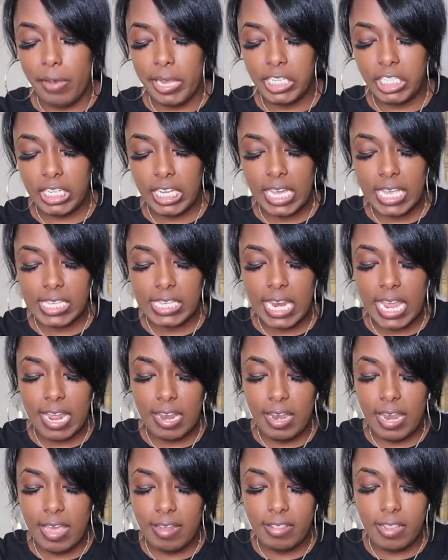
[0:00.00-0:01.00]
she gets
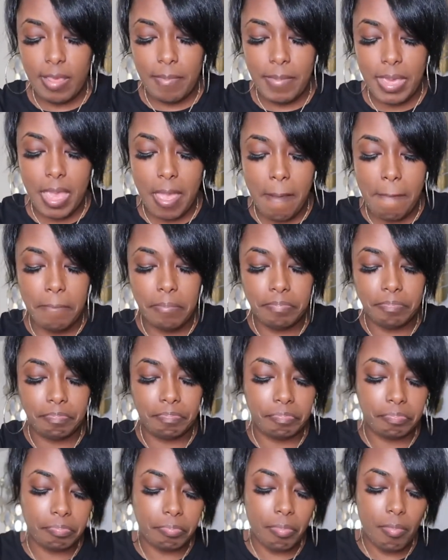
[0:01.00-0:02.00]
let them in,
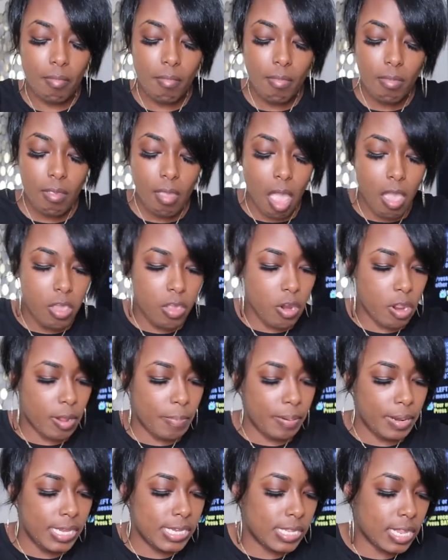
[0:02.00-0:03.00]
you know, the
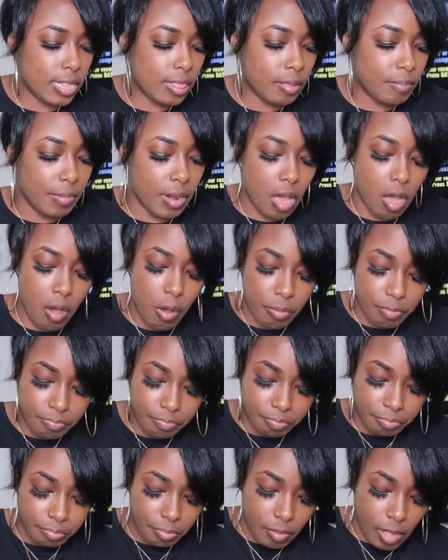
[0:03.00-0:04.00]
police let her
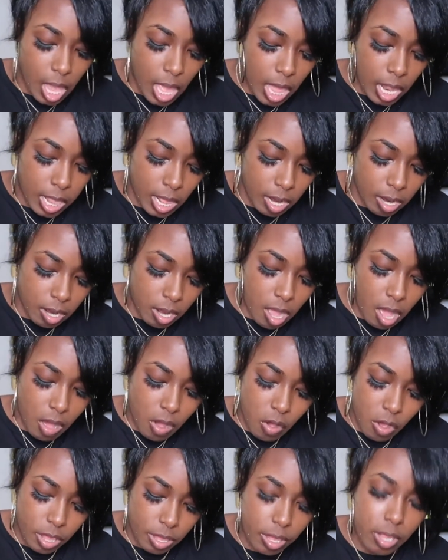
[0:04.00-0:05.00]

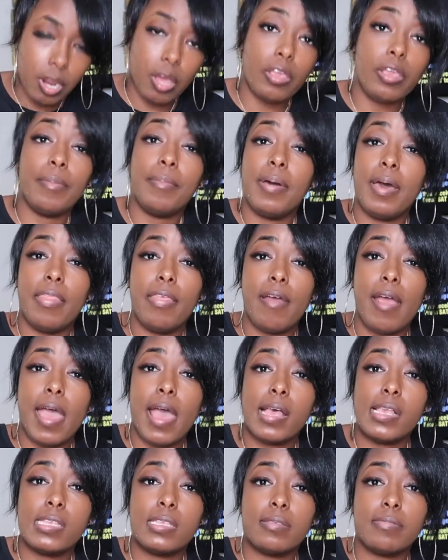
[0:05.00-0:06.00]
know, you know, your mother
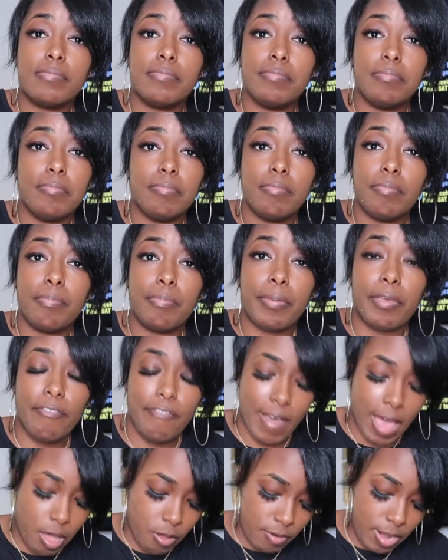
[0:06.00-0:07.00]
has been
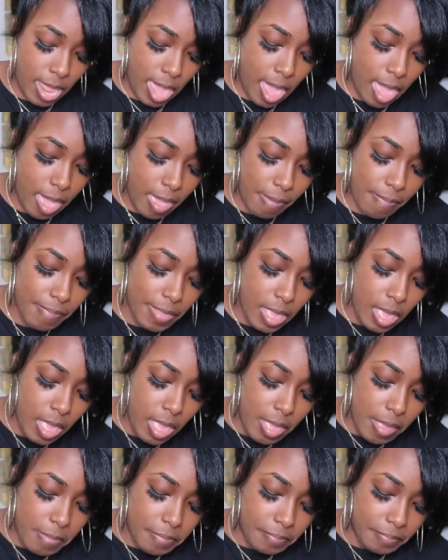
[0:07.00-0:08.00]
found dead.
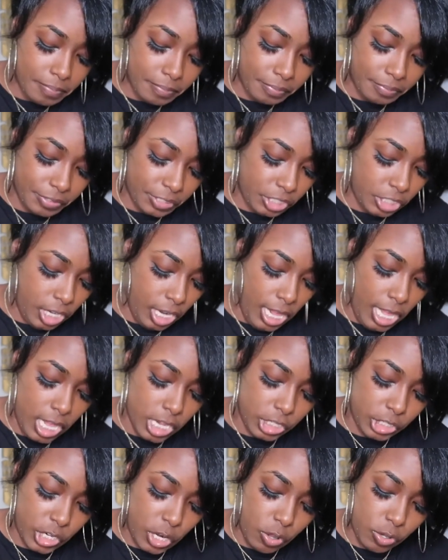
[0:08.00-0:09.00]
Shanika
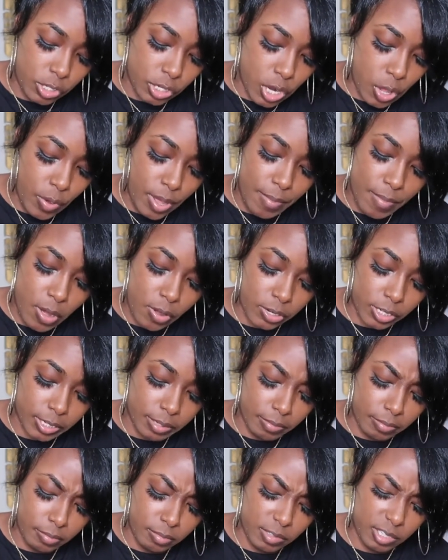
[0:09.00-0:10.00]
shows no
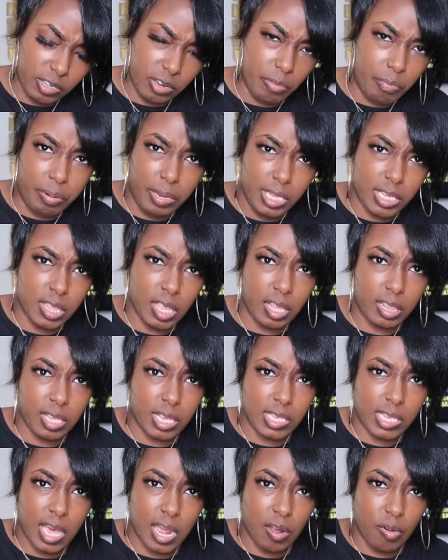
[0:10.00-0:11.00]
emotion. So the police think
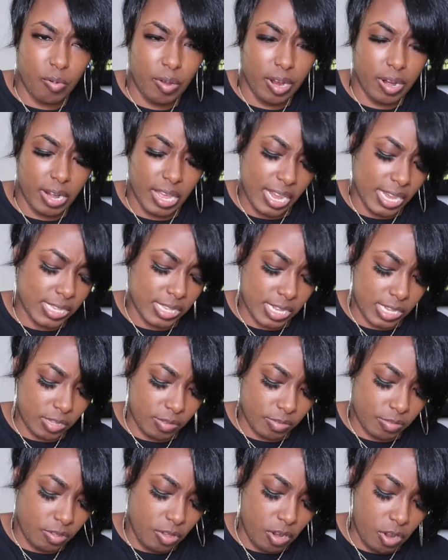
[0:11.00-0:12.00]
that's kind of weird. I guess that's,
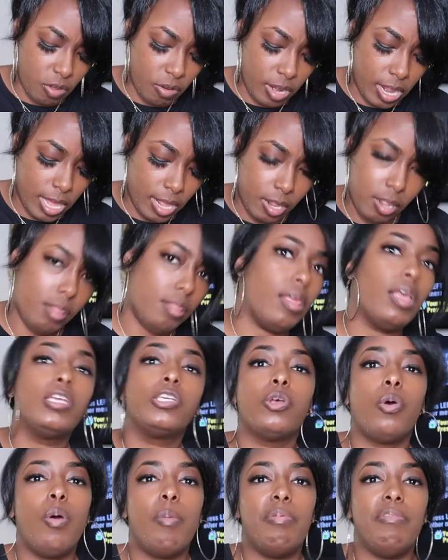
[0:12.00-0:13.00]
you know, they
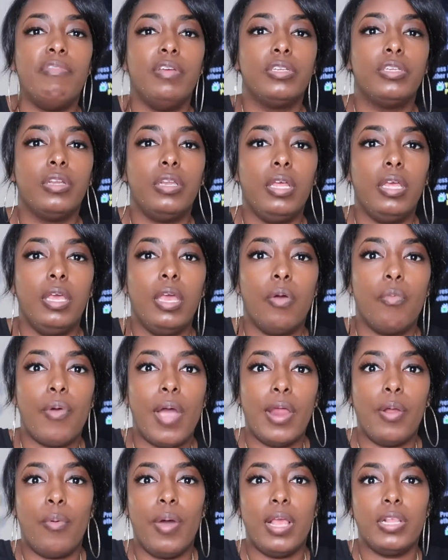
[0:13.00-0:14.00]
show up eventually
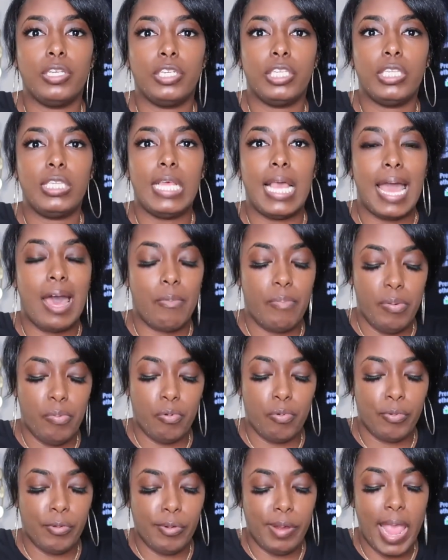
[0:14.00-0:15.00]
right away to see how
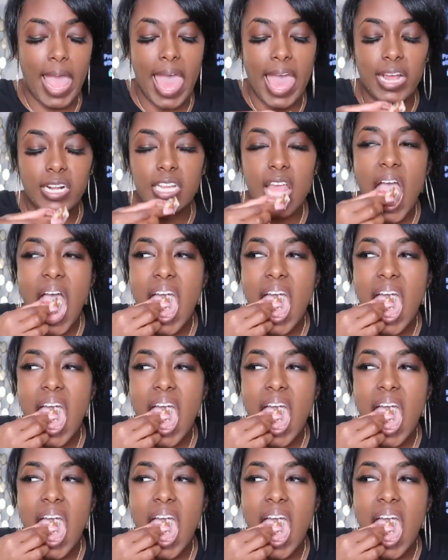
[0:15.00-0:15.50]
people react.